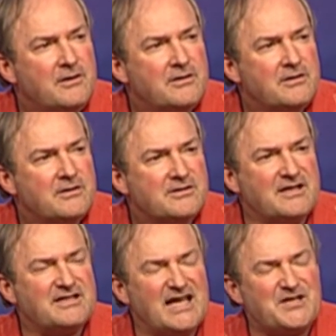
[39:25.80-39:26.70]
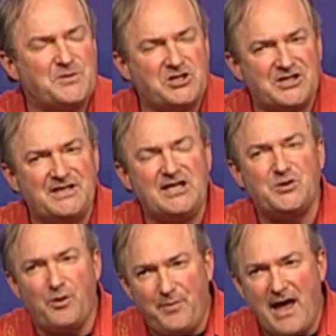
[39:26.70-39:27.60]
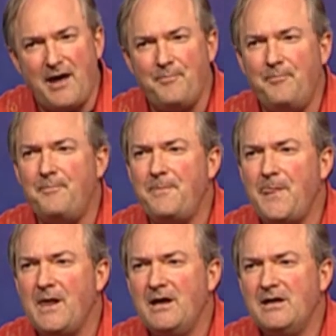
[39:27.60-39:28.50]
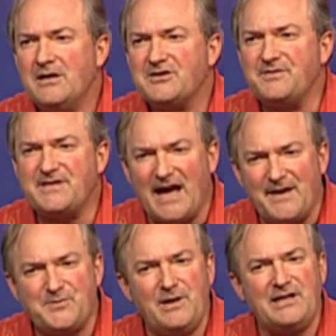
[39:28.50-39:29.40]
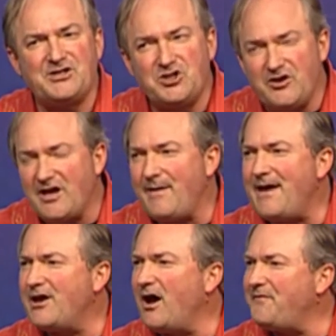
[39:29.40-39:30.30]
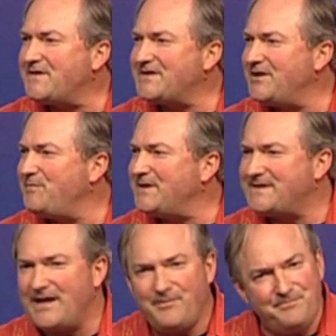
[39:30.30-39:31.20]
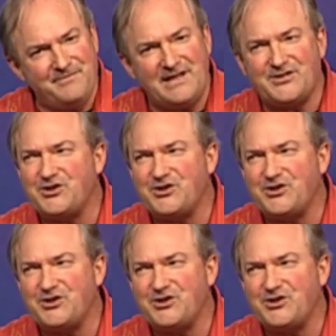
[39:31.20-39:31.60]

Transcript: Sometimes we just need to obey. Sometimes we listen to the commanding officer and we say, Yes, sir.